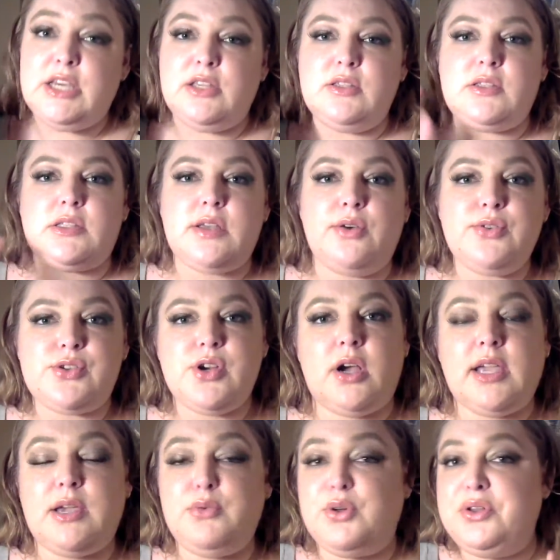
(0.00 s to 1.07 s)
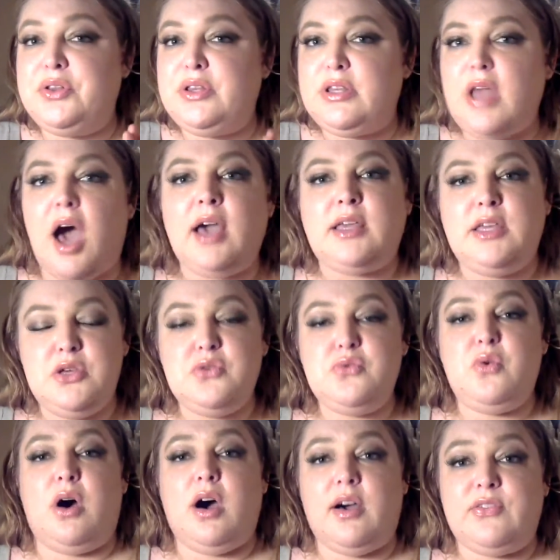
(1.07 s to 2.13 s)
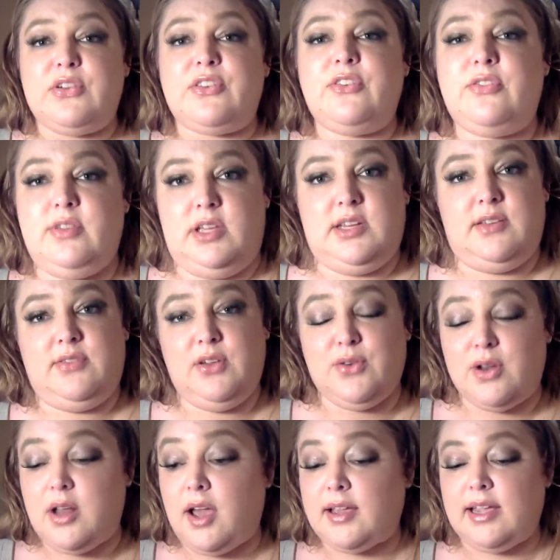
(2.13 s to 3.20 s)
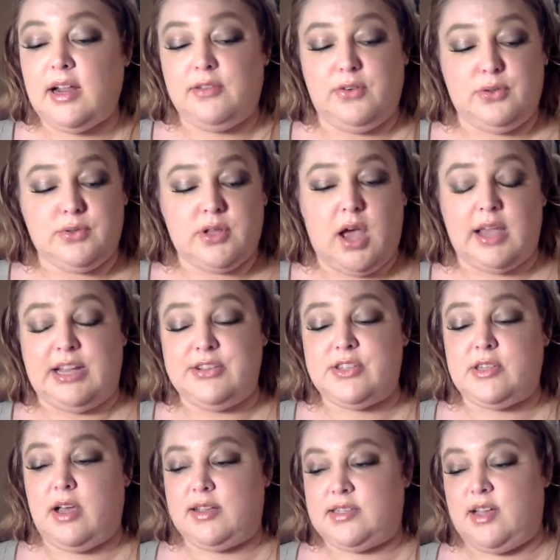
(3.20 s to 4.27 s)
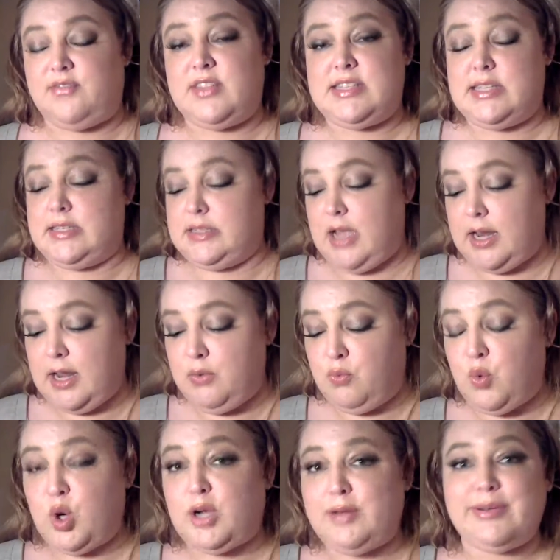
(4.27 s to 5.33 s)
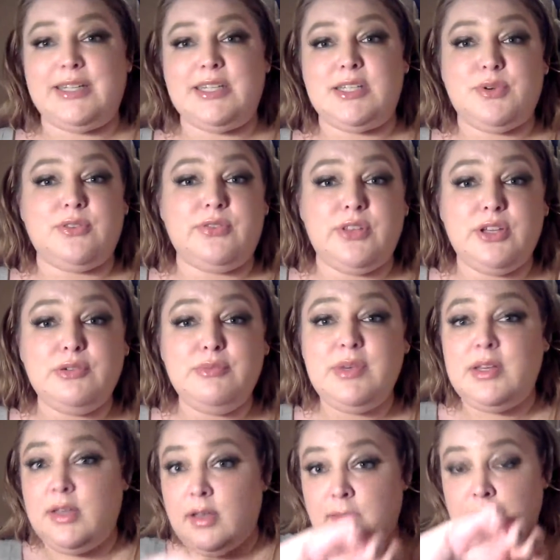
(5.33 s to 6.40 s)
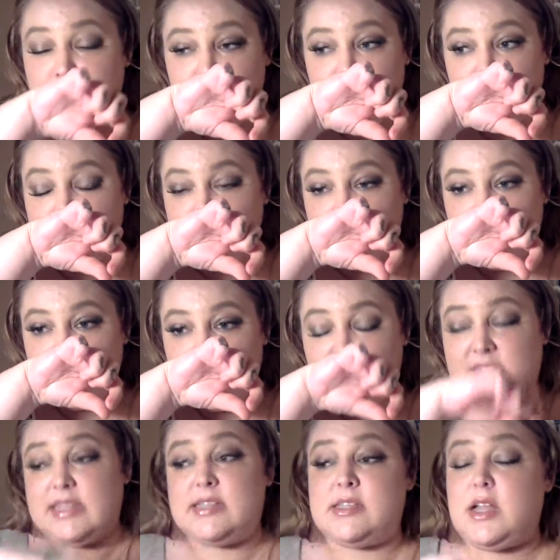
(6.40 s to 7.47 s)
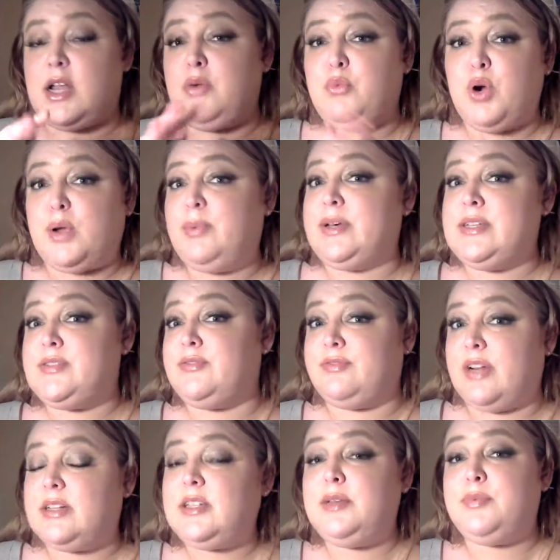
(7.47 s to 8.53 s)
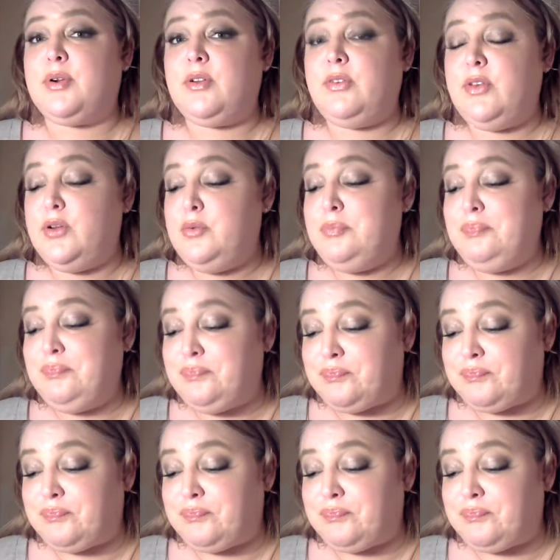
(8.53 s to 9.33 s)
so strong it will knock you off your feet if you are not careful knock your socks off this is not a workplace perfume this is not a workplace friendly perfume